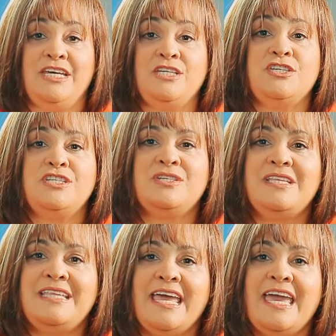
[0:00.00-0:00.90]
So
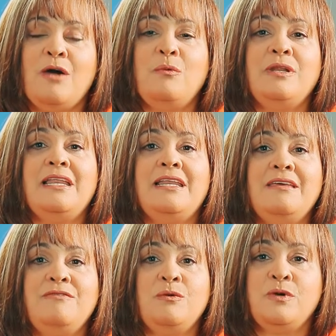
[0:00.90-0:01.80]
today I want to
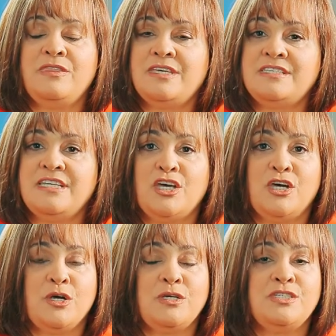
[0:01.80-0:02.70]
leave you with this
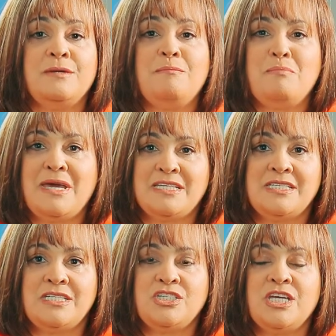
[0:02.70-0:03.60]
encouraging
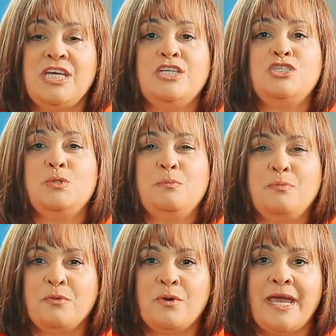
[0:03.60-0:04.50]
message to
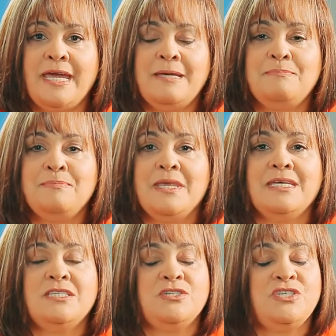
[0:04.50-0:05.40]
pray,
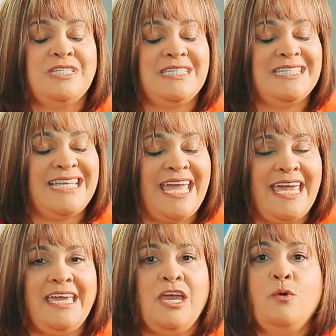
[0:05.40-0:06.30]
to
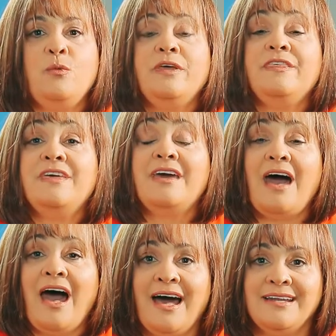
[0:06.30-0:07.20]
stay with
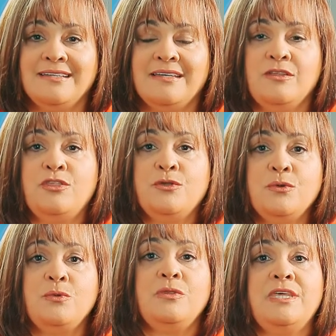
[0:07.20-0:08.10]
God
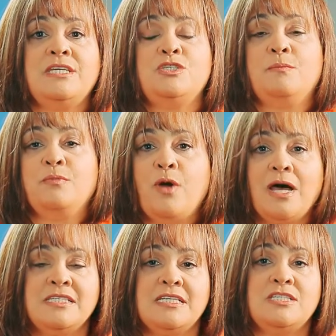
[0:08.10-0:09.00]
through this
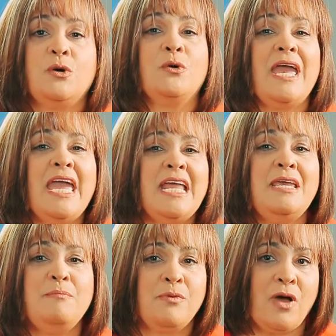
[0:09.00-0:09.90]
process or
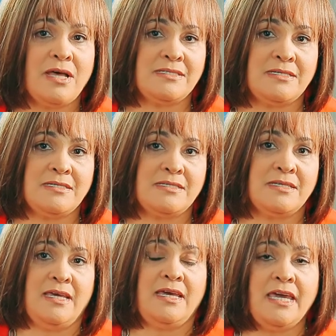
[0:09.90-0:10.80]
any process
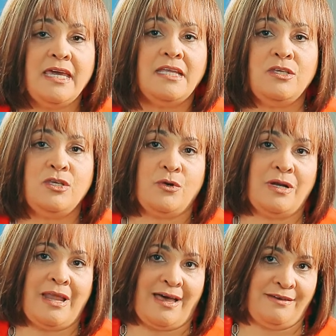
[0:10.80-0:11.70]
in your
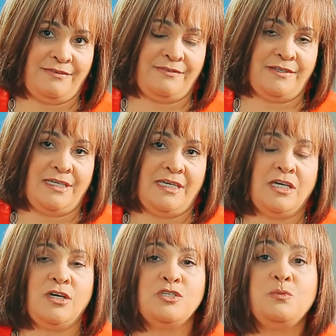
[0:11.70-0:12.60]
life,
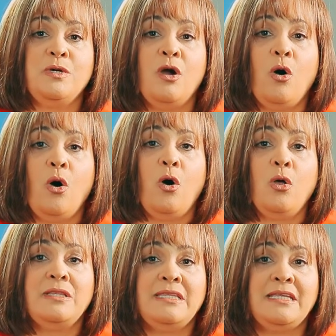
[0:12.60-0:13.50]
because we
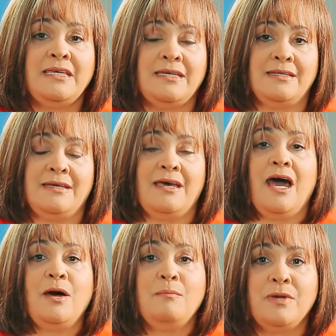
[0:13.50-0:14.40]
all need
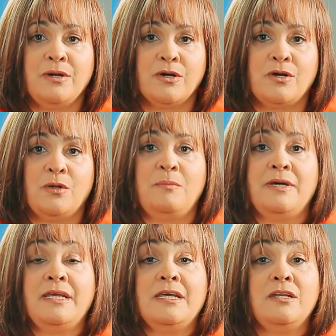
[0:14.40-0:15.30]
a miracle,
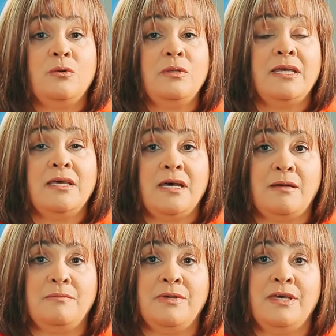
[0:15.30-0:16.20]
but it can only
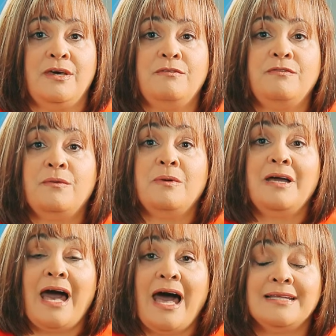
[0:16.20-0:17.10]
come from
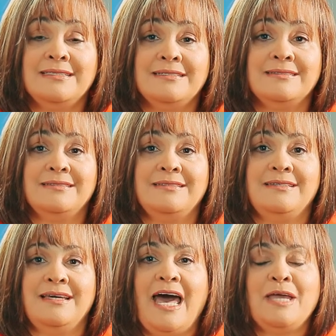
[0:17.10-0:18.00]
God.
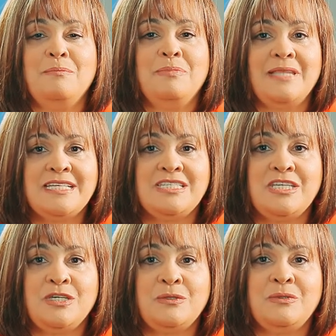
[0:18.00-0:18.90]
I bless
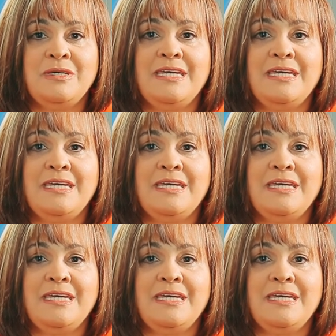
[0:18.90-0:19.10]
you.